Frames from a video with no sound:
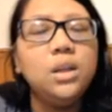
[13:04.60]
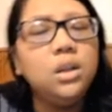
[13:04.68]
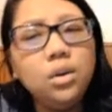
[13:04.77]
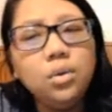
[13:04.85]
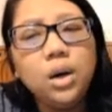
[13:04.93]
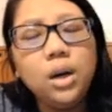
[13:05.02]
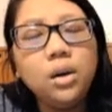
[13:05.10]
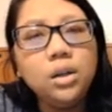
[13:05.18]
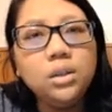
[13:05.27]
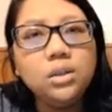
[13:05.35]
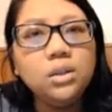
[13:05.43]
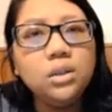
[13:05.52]
know, I
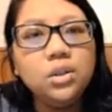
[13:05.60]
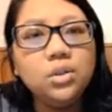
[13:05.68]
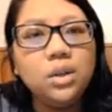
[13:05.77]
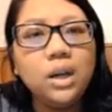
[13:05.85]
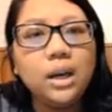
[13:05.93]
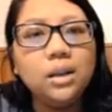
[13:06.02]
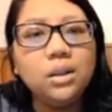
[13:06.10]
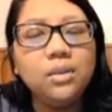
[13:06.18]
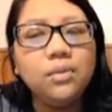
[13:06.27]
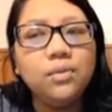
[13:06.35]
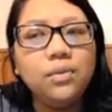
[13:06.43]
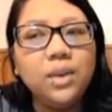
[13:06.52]
honestly should add the
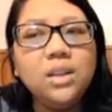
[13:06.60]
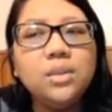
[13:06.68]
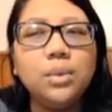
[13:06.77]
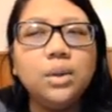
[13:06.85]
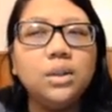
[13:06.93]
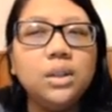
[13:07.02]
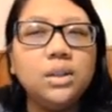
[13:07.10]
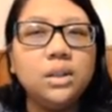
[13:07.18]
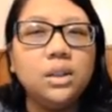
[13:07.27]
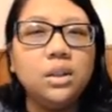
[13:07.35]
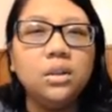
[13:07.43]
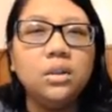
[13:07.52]
Facebook listing